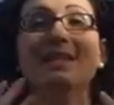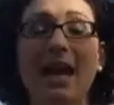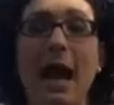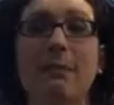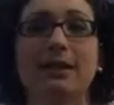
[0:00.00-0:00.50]

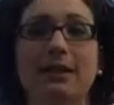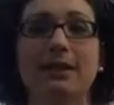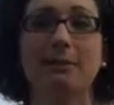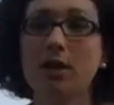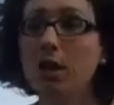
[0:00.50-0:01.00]
capitalism.
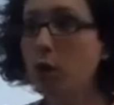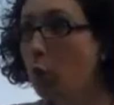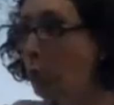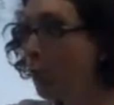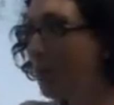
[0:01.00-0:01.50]

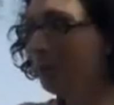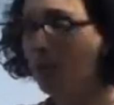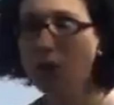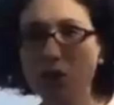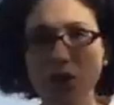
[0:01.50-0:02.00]
We
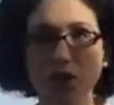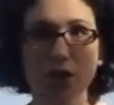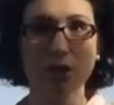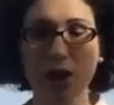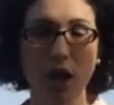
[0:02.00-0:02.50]
purchase
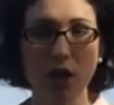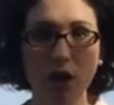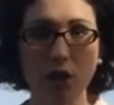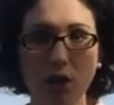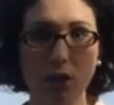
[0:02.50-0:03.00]
those on our
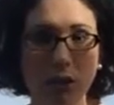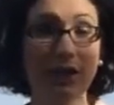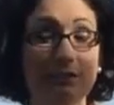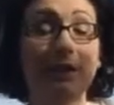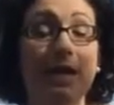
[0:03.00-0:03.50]
own. We
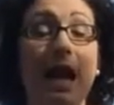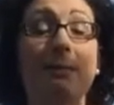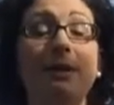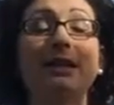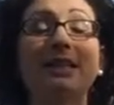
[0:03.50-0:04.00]
live in a
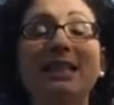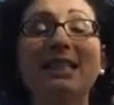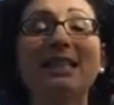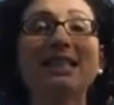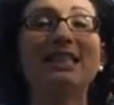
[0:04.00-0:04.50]
capitalistic
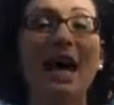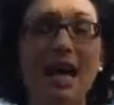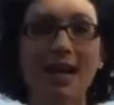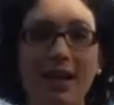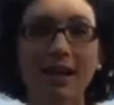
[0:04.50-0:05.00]

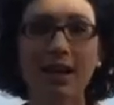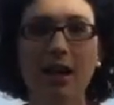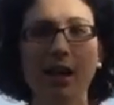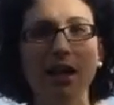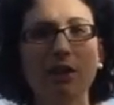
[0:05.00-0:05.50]
society.
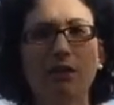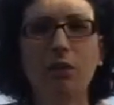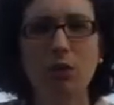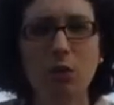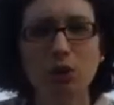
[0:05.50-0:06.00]
If
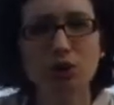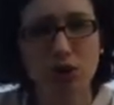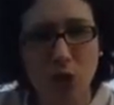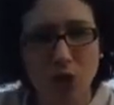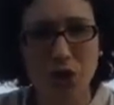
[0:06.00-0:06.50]
we were
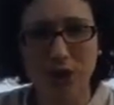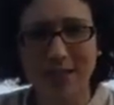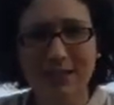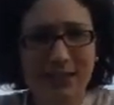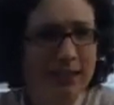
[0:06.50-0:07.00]

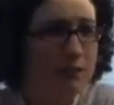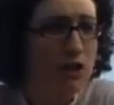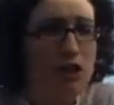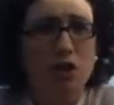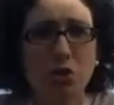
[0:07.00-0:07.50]
socialist and lived in
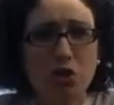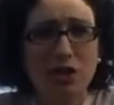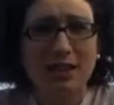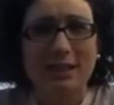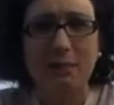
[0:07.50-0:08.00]

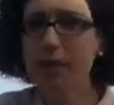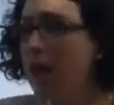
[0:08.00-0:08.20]
socialism,